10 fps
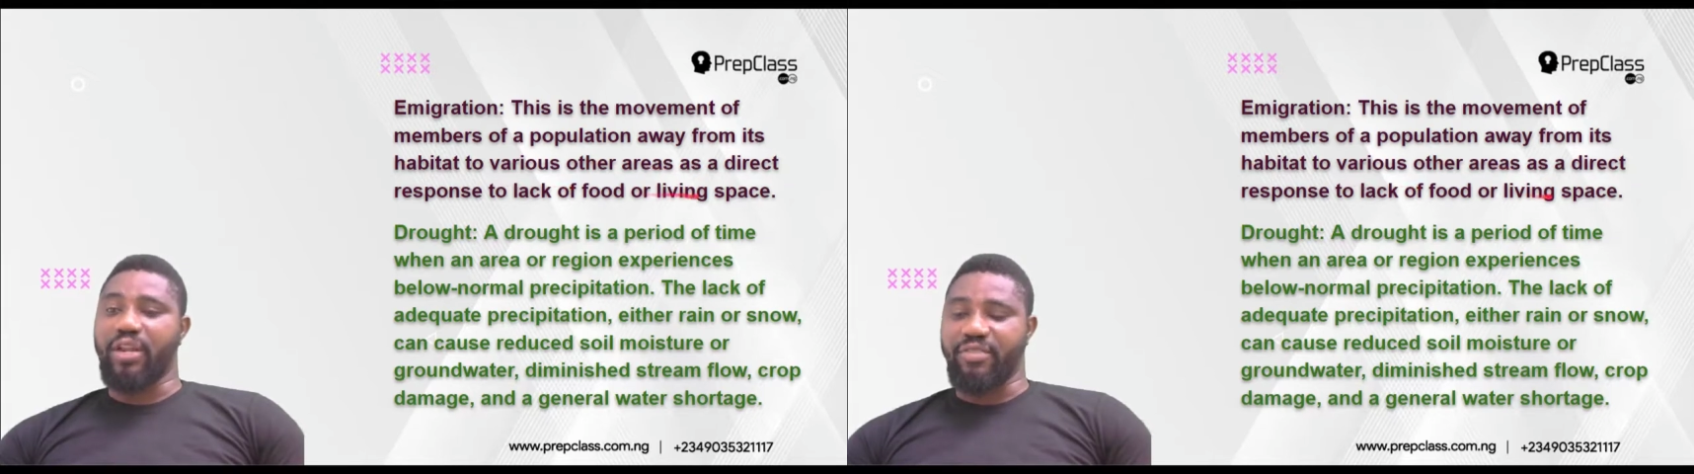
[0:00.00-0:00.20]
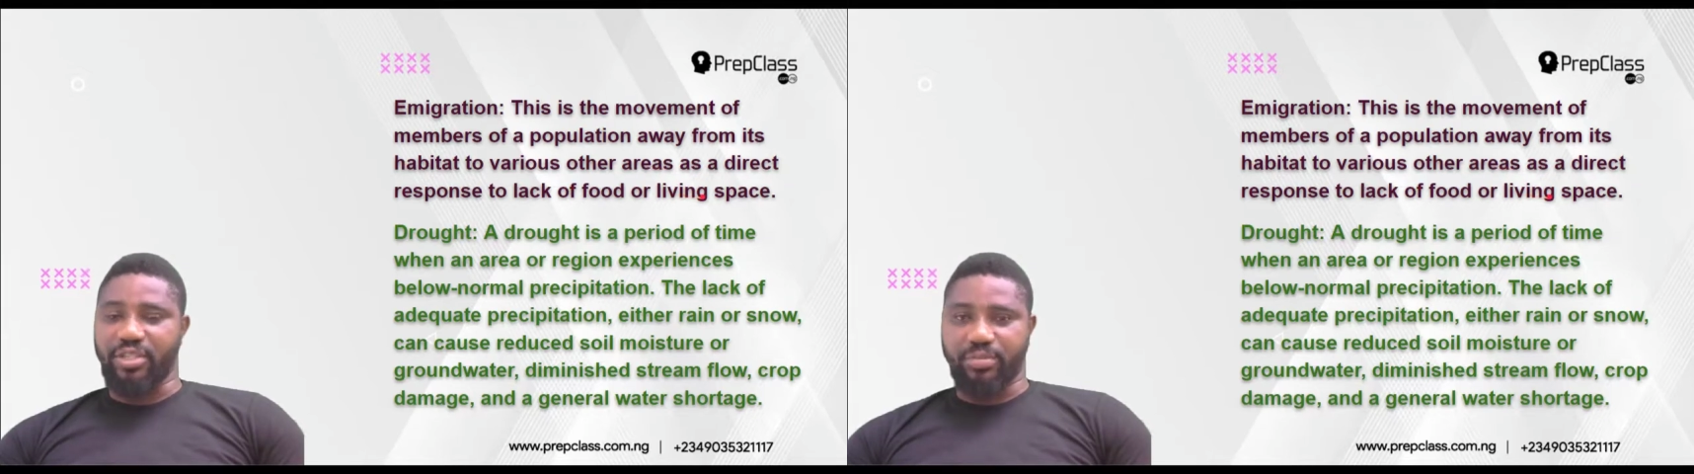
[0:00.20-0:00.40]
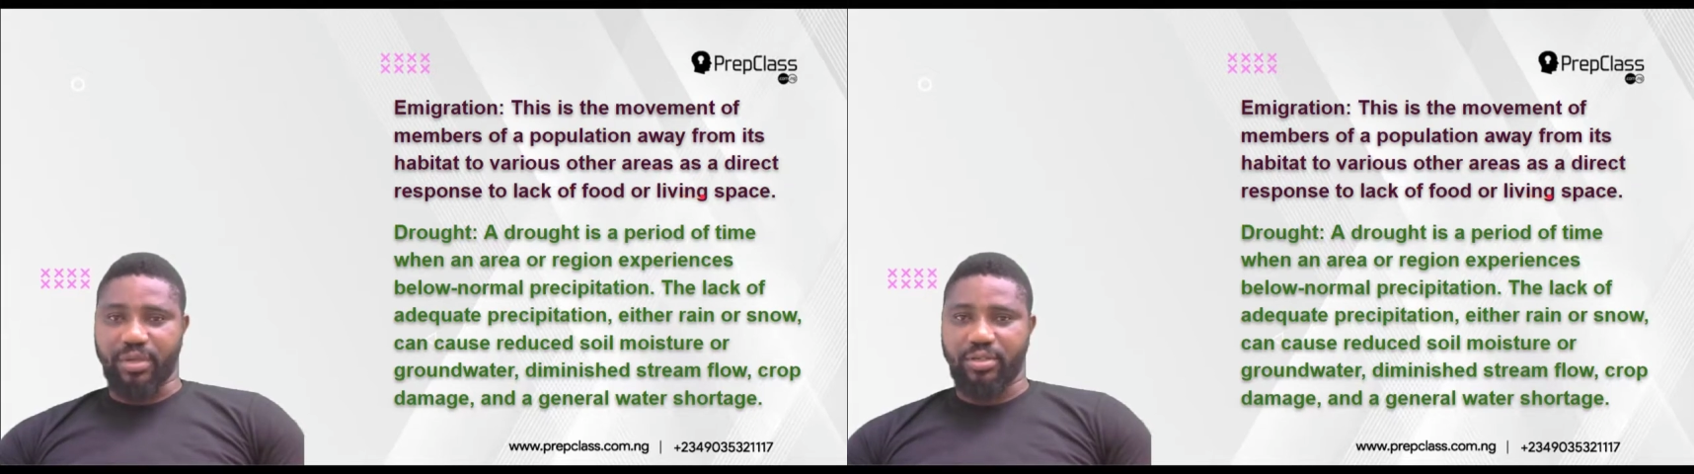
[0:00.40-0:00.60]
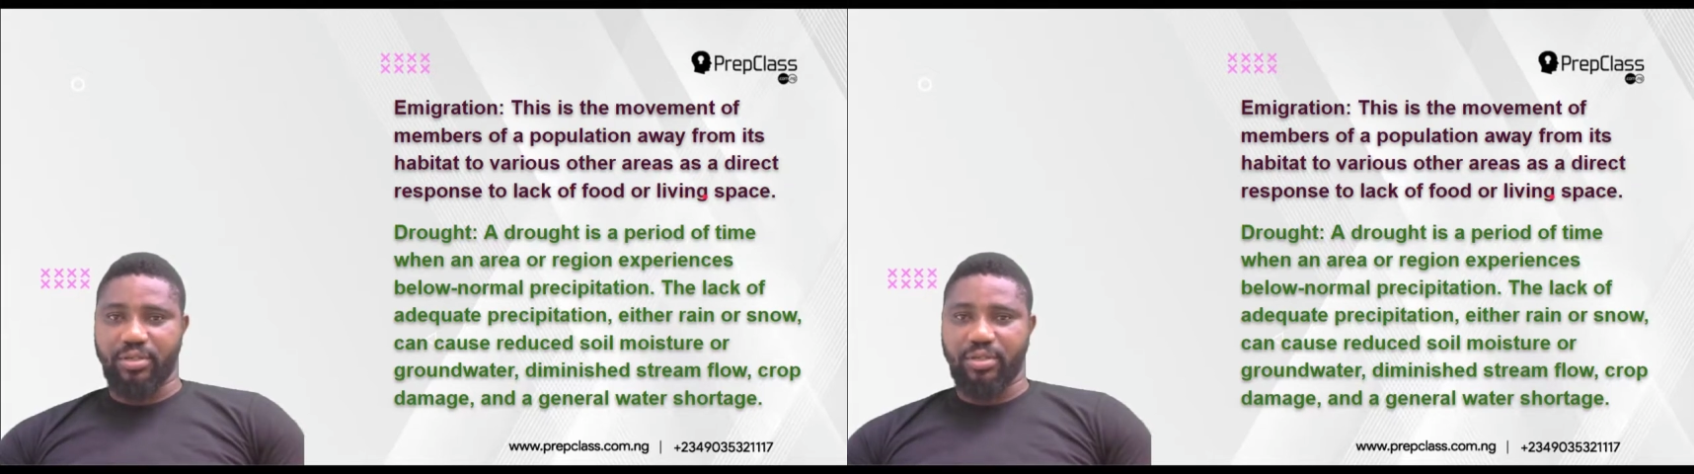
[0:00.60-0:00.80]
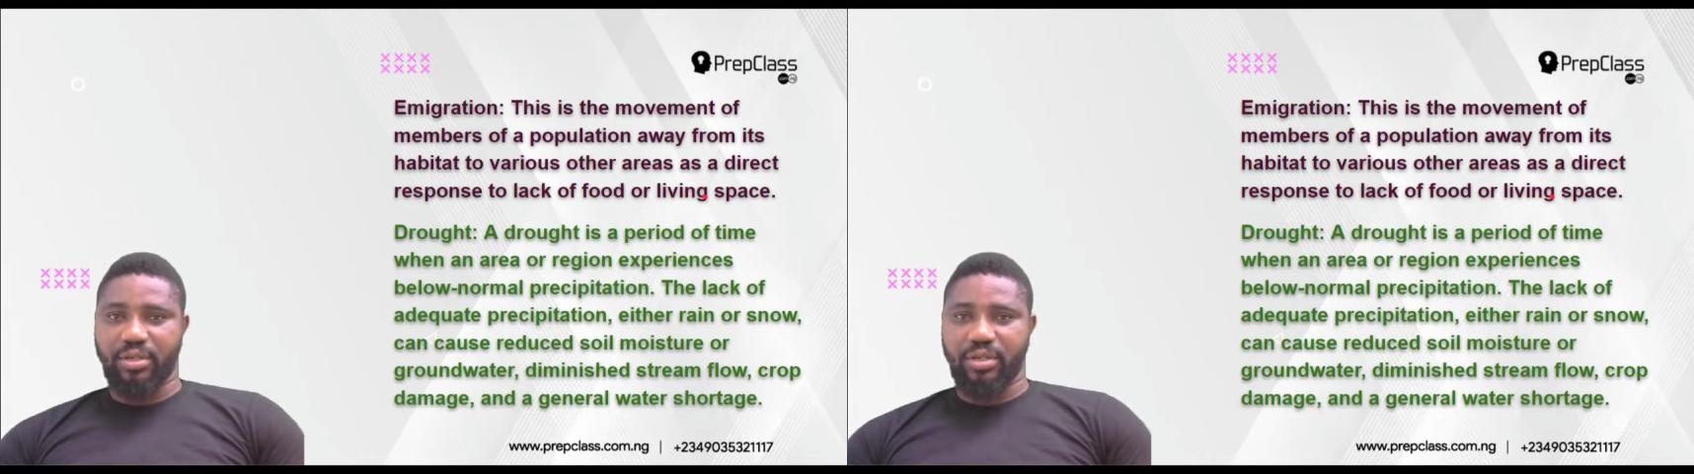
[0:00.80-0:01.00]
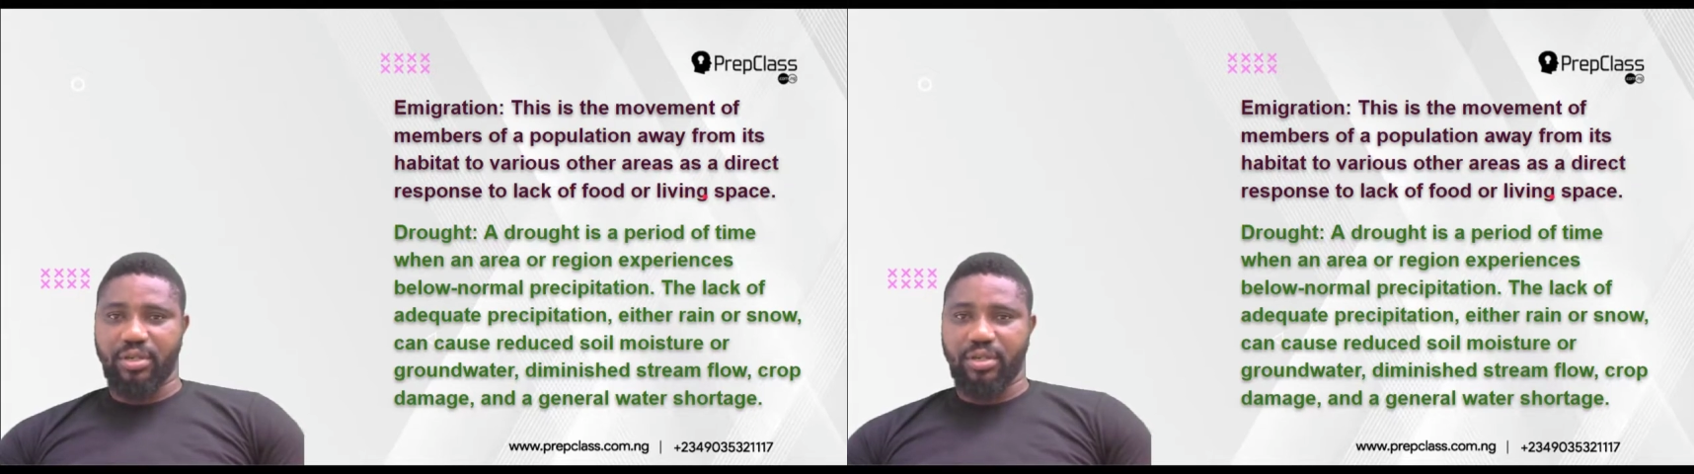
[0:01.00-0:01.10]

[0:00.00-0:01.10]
living space.